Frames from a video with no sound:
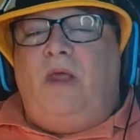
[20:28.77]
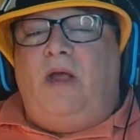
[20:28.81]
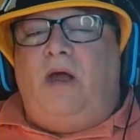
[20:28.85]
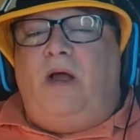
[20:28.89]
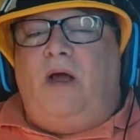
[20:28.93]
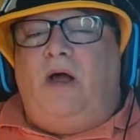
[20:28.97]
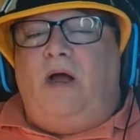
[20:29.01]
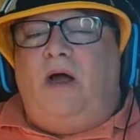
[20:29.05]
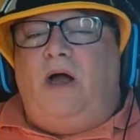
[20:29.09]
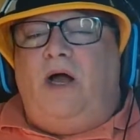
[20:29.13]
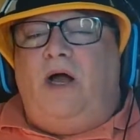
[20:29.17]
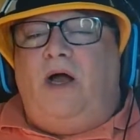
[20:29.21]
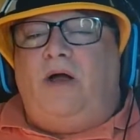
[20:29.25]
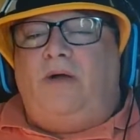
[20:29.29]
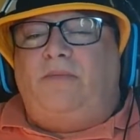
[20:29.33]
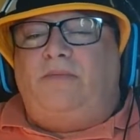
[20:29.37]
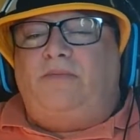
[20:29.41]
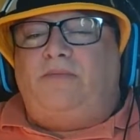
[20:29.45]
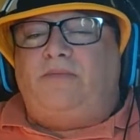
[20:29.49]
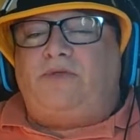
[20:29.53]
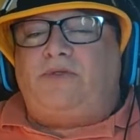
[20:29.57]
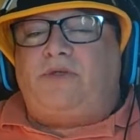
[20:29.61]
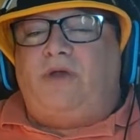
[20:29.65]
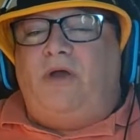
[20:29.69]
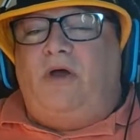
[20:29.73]

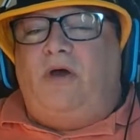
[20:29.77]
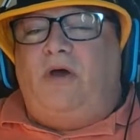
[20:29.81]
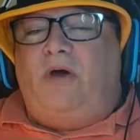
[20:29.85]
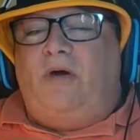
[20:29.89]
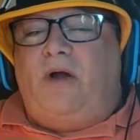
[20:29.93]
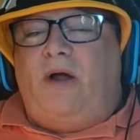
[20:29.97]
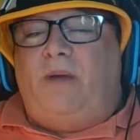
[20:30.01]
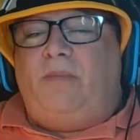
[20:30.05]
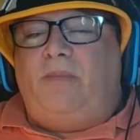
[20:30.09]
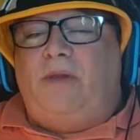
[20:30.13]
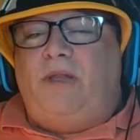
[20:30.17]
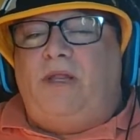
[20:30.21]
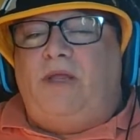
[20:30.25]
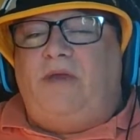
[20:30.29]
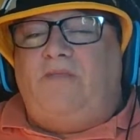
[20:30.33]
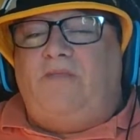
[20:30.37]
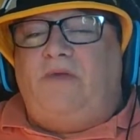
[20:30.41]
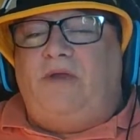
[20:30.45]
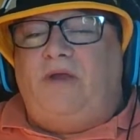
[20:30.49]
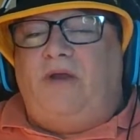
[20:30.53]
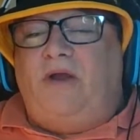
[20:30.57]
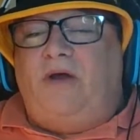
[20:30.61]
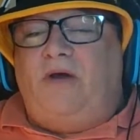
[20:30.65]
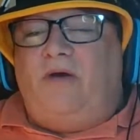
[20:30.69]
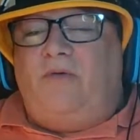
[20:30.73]
So I believe
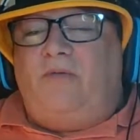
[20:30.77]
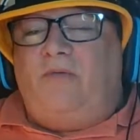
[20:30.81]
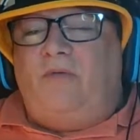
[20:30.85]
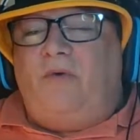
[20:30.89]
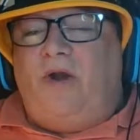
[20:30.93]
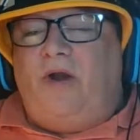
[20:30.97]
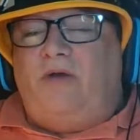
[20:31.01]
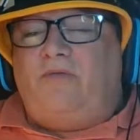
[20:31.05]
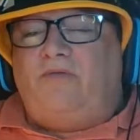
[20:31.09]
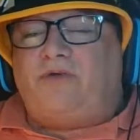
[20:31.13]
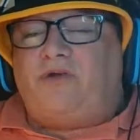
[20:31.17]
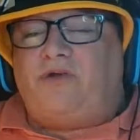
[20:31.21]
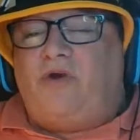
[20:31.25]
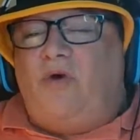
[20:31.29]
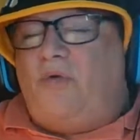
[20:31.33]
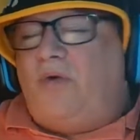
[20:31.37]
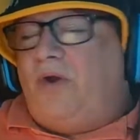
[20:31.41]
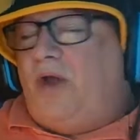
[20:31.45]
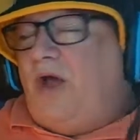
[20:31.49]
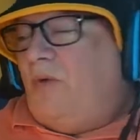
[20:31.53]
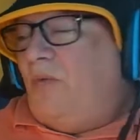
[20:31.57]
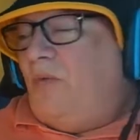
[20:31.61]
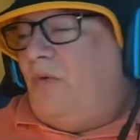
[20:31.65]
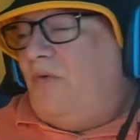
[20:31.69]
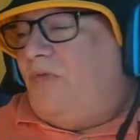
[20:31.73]
whatever's going
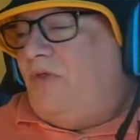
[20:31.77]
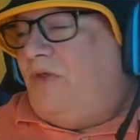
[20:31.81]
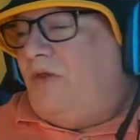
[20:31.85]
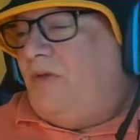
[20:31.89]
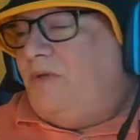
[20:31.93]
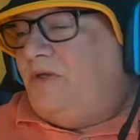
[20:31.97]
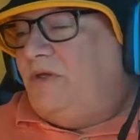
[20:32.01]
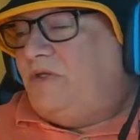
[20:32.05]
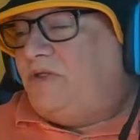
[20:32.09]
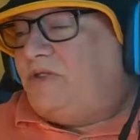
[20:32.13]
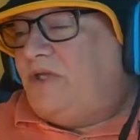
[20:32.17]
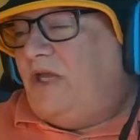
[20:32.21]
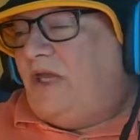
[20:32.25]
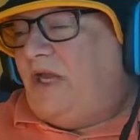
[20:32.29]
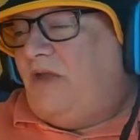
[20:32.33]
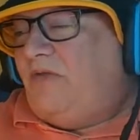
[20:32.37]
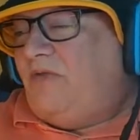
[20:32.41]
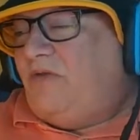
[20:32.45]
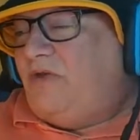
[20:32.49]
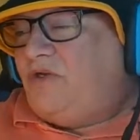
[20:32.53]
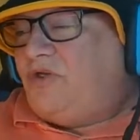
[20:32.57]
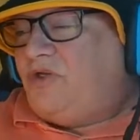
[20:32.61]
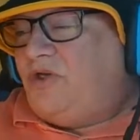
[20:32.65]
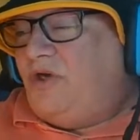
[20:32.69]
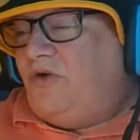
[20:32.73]
on with him, he's taking
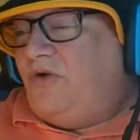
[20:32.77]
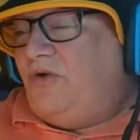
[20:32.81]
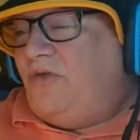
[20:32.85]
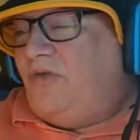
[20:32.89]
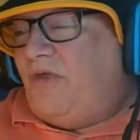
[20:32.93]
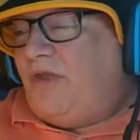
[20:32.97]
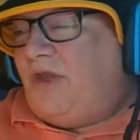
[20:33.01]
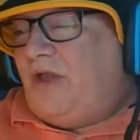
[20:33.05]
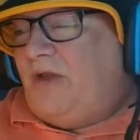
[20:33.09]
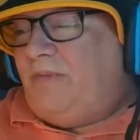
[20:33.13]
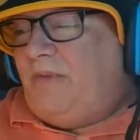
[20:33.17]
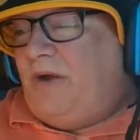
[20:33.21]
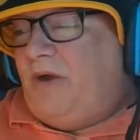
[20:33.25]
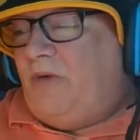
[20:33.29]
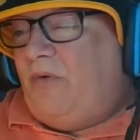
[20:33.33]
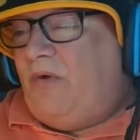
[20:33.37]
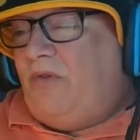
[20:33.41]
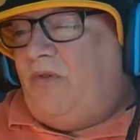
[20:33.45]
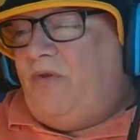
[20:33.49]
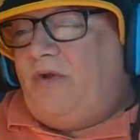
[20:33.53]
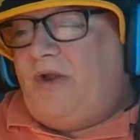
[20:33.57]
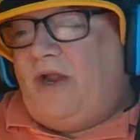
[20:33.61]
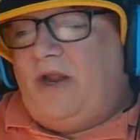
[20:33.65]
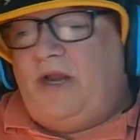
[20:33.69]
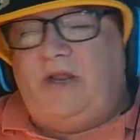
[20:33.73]
this year to think about
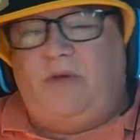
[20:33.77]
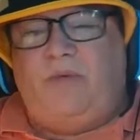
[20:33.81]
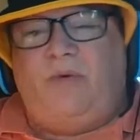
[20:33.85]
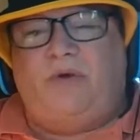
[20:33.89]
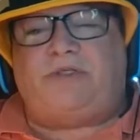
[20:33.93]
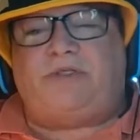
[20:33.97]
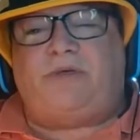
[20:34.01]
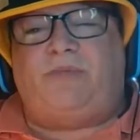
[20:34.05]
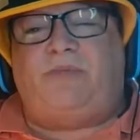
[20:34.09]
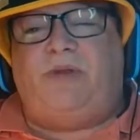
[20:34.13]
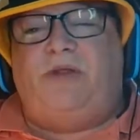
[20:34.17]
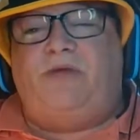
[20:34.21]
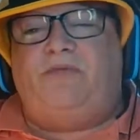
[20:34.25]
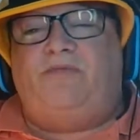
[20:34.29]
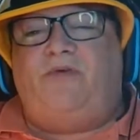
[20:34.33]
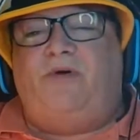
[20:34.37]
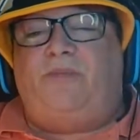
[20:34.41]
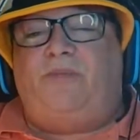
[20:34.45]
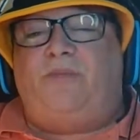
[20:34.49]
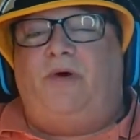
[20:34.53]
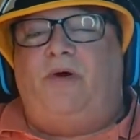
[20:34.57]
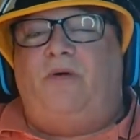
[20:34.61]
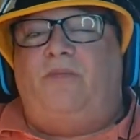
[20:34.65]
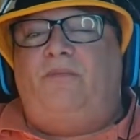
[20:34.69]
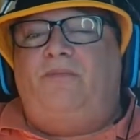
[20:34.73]
whether or not he wants to play
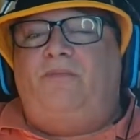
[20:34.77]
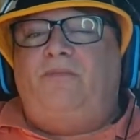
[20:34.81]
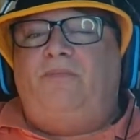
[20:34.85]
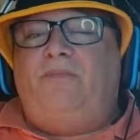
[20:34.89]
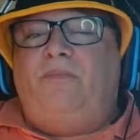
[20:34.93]
football.